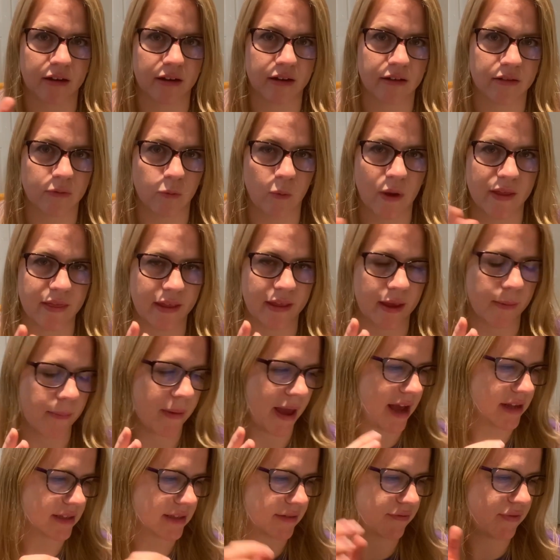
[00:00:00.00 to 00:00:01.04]
when they
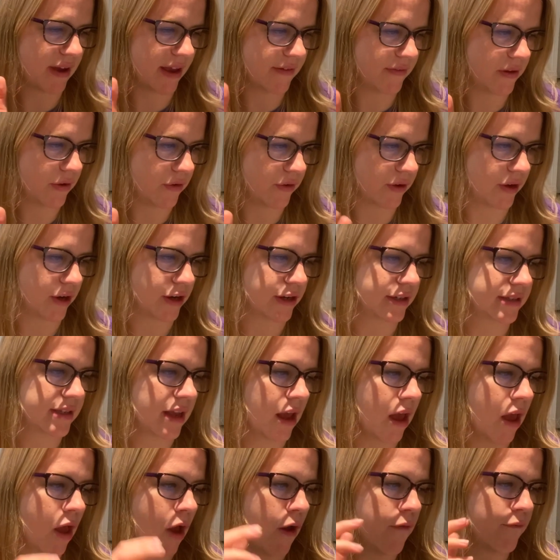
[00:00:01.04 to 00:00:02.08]
passed 500 years,
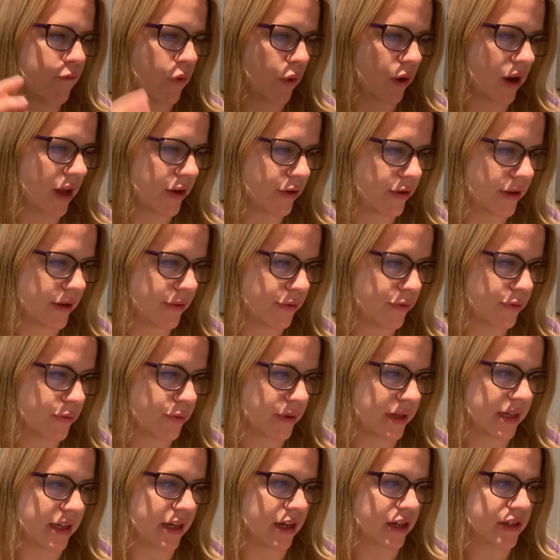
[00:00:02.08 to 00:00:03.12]

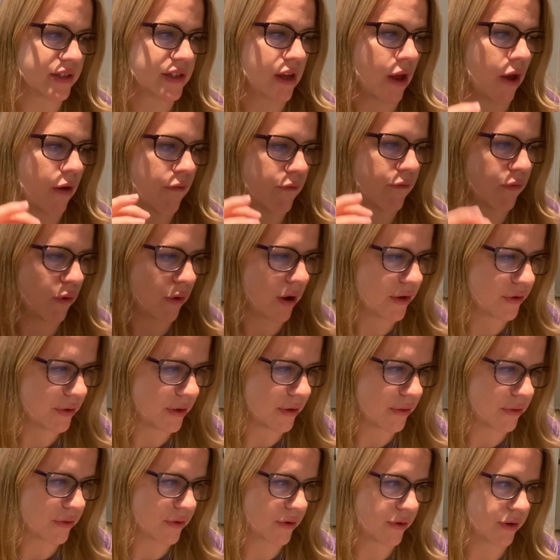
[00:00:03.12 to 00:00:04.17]
403 years,
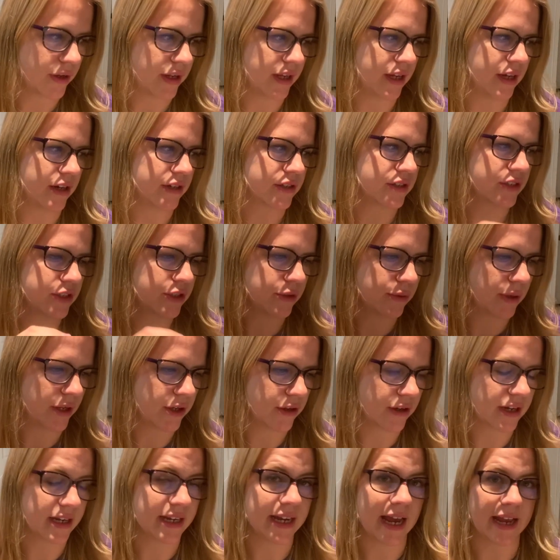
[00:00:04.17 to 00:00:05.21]
430 years,
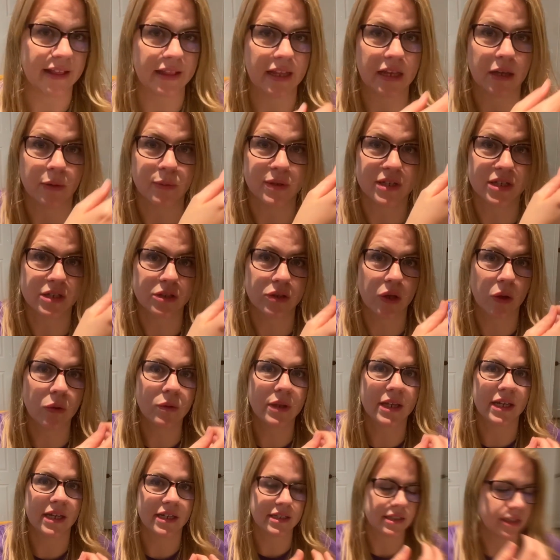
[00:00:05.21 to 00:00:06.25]
209, like it was
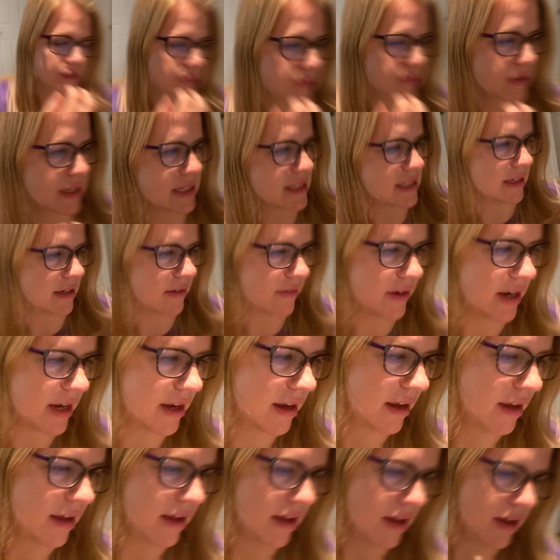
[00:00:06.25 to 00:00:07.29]
slowly decreasing, right?
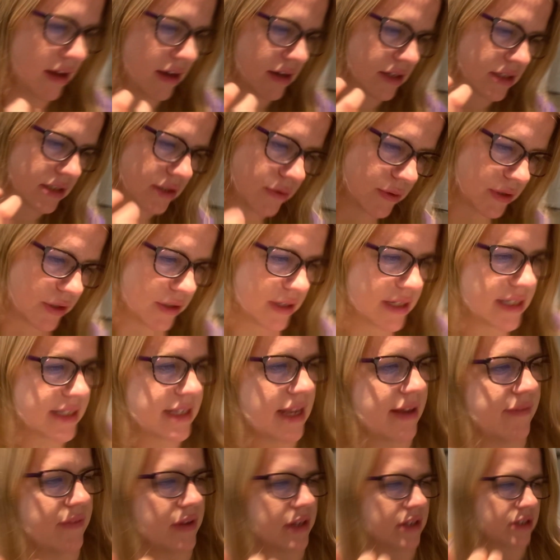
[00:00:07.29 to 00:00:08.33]

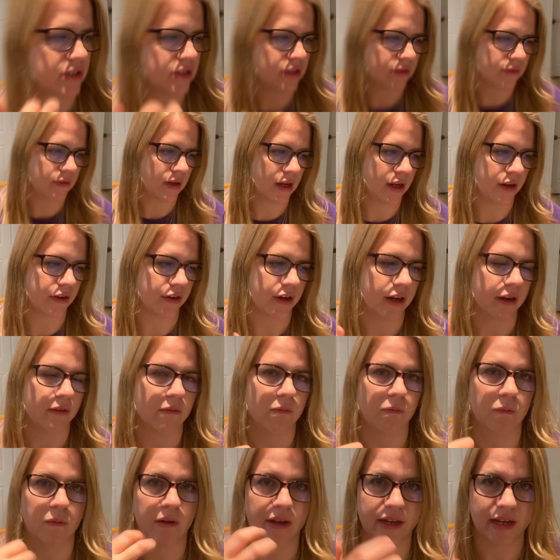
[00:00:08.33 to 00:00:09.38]
207,
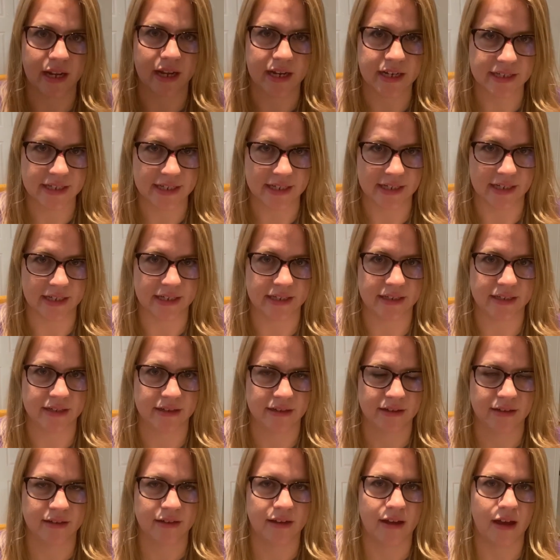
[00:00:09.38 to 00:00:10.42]
200, 119
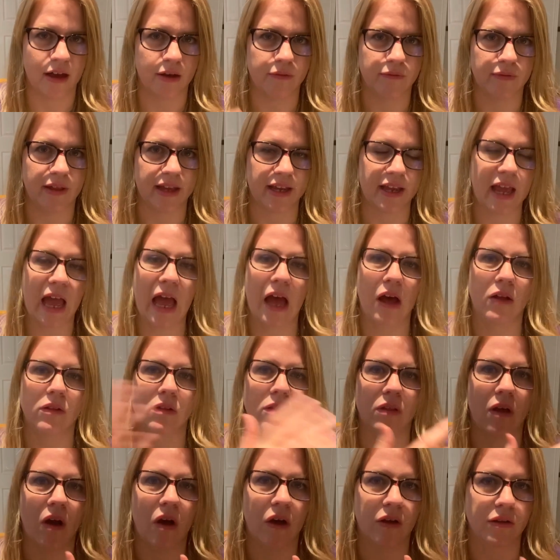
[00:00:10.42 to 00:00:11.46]
of like how
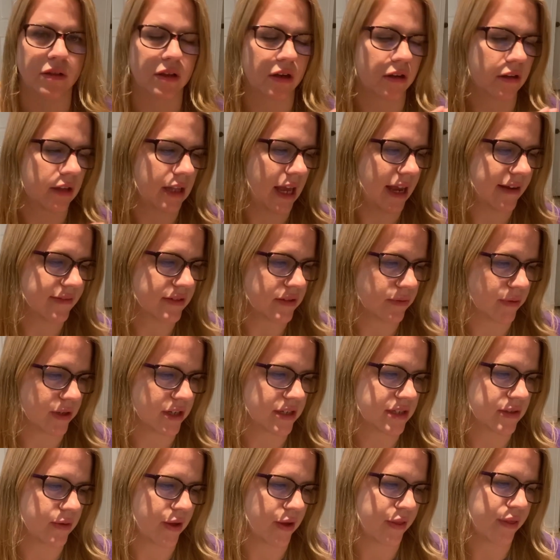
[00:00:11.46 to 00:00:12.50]
long their lives were.
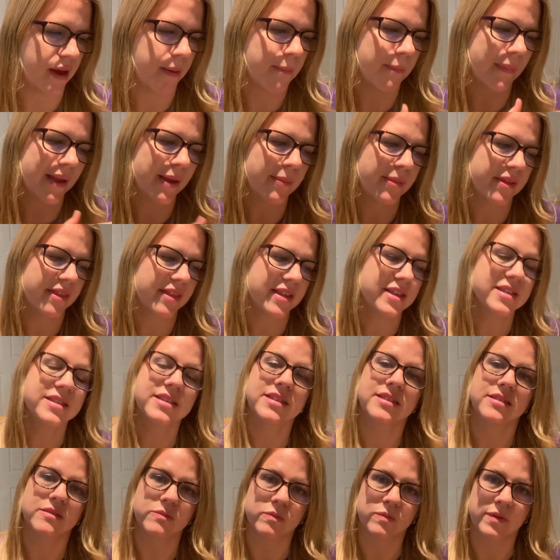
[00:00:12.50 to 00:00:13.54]
So I thought maybe this
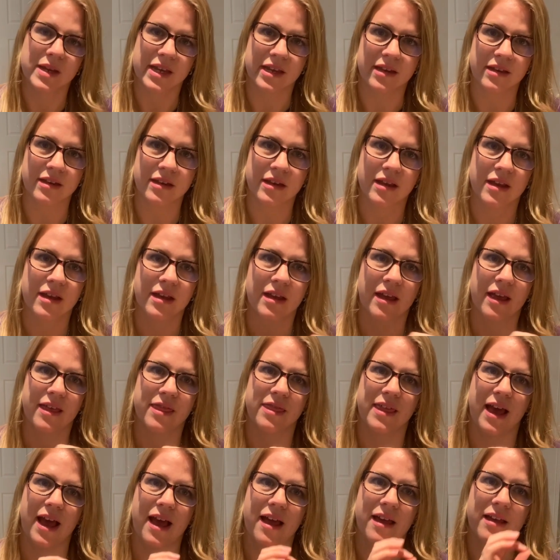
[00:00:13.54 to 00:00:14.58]
is when
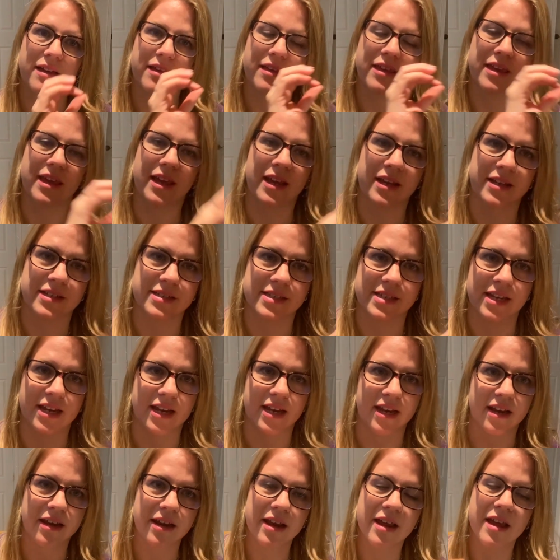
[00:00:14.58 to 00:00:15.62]
that kicks
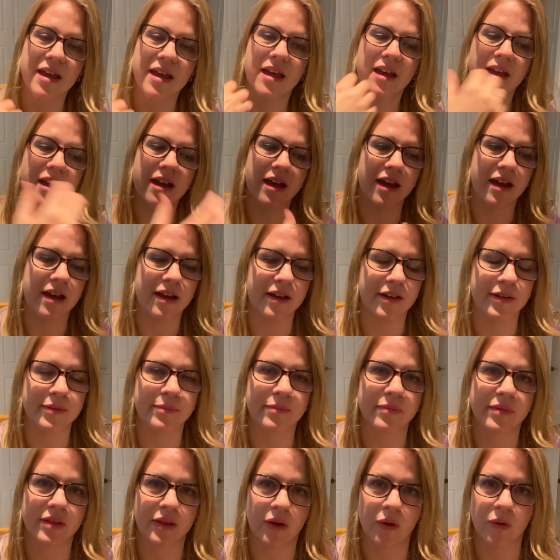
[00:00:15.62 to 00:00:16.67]
in,
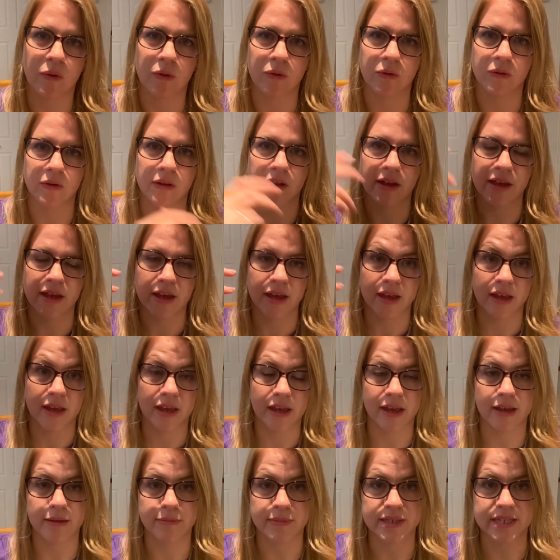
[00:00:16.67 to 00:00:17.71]
the whole
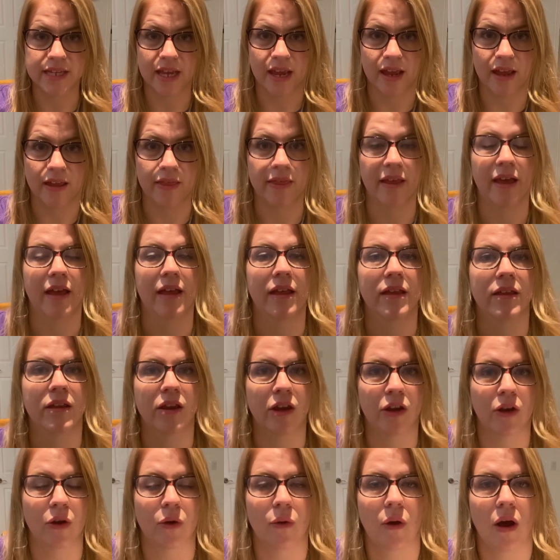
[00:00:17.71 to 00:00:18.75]
him saying that,
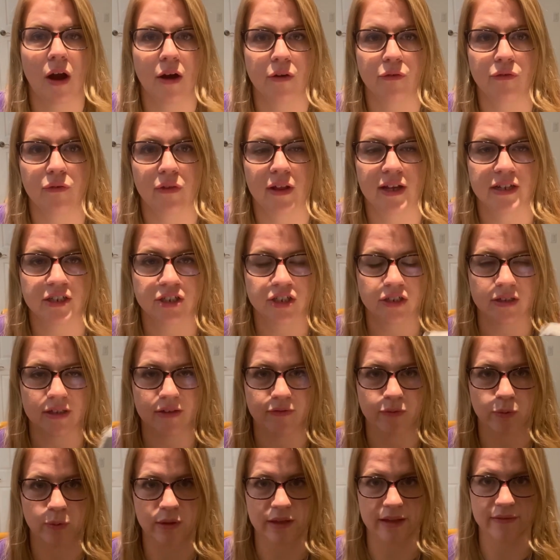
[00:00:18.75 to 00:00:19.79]
our flesh
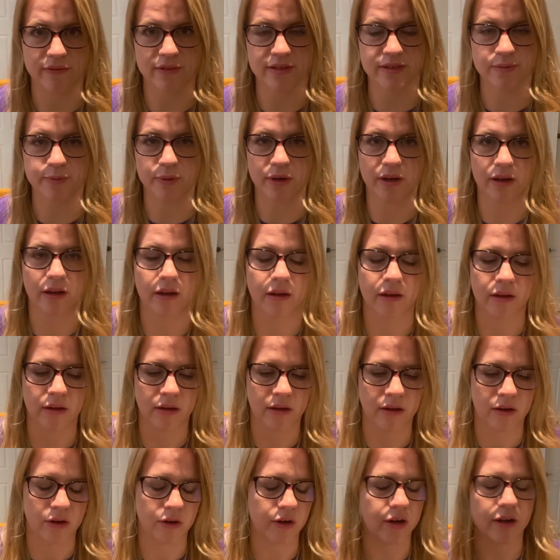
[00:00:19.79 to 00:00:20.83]
will leave the spirit,
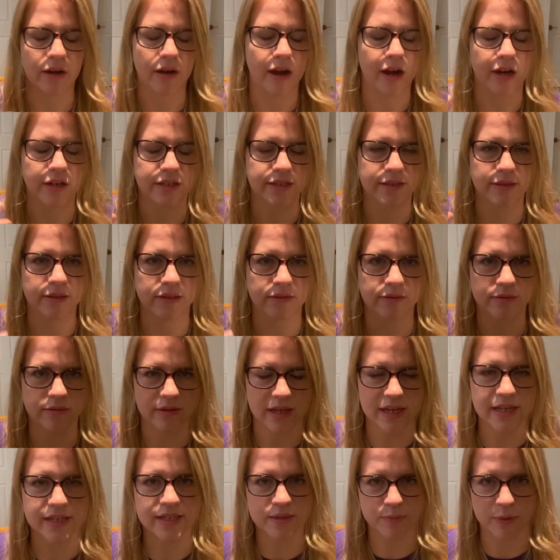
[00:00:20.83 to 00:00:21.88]
or
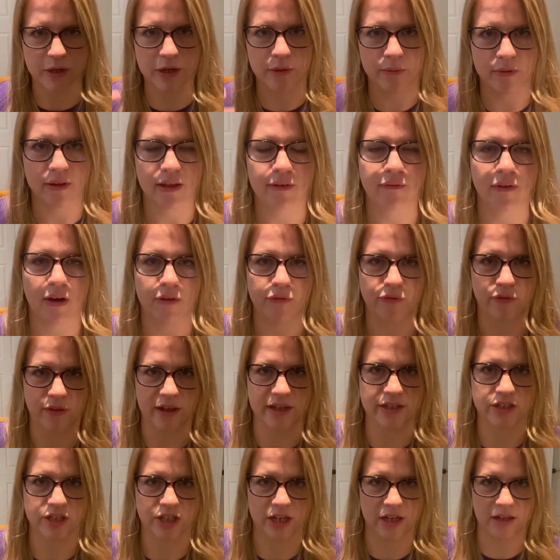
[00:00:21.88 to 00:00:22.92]
his spirit will leave our
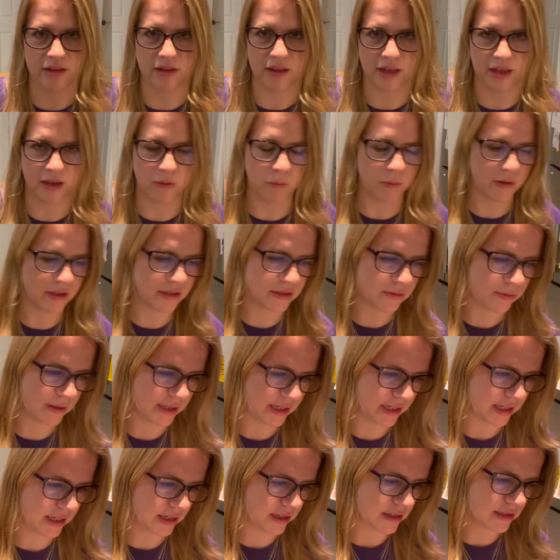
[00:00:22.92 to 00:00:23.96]
flesh at like
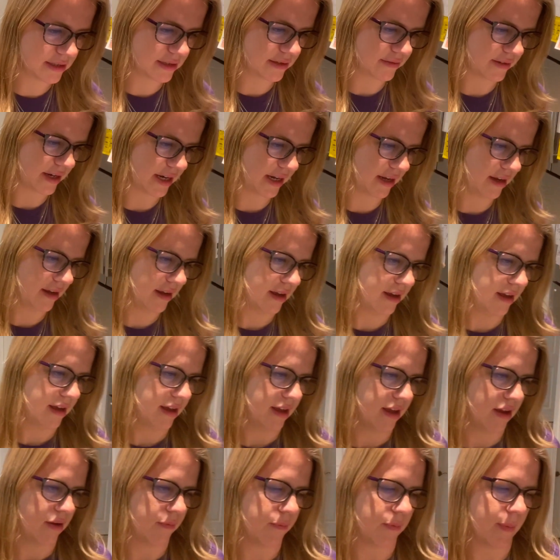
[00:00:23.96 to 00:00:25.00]
120 years, right?
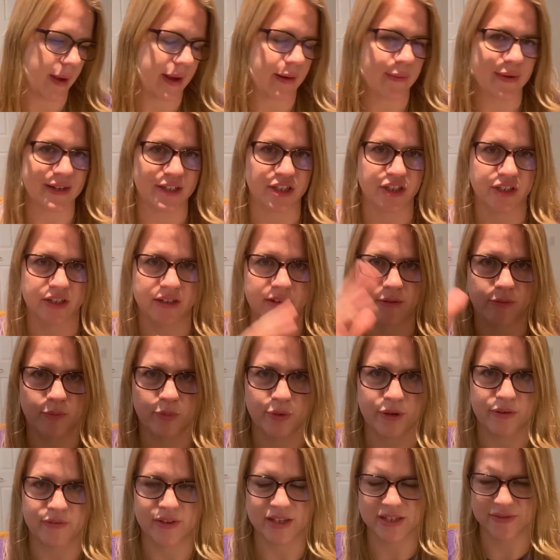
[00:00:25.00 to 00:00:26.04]
My question in
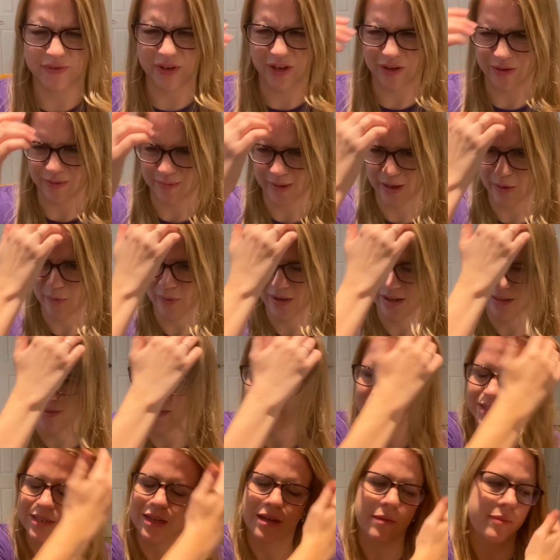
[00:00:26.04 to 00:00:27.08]
previous video, I'm like, when did
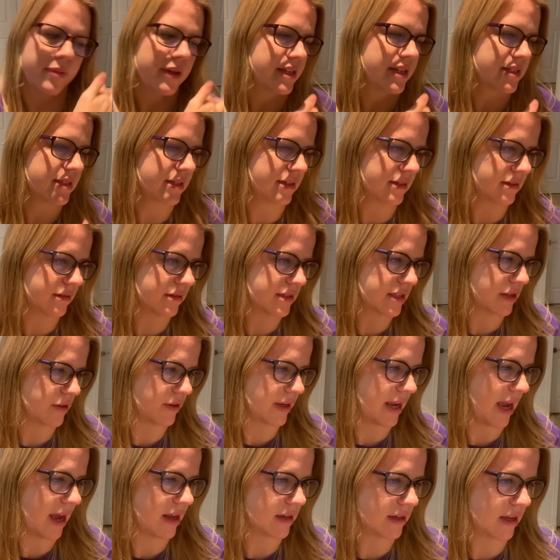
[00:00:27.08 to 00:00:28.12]
that take place? And so
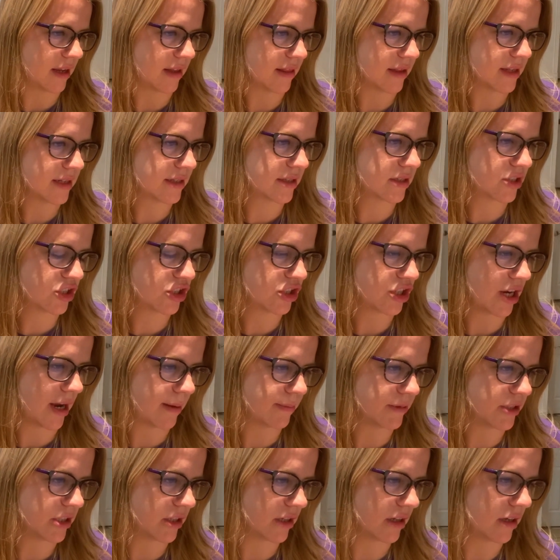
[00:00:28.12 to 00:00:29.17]
yeah, in this
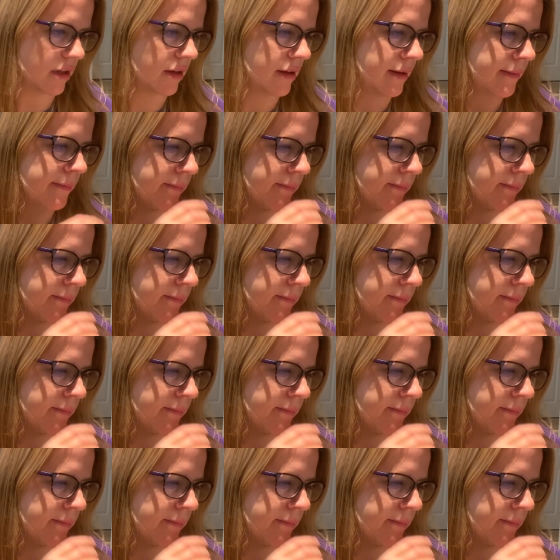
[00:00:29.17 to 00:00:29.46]
chapter,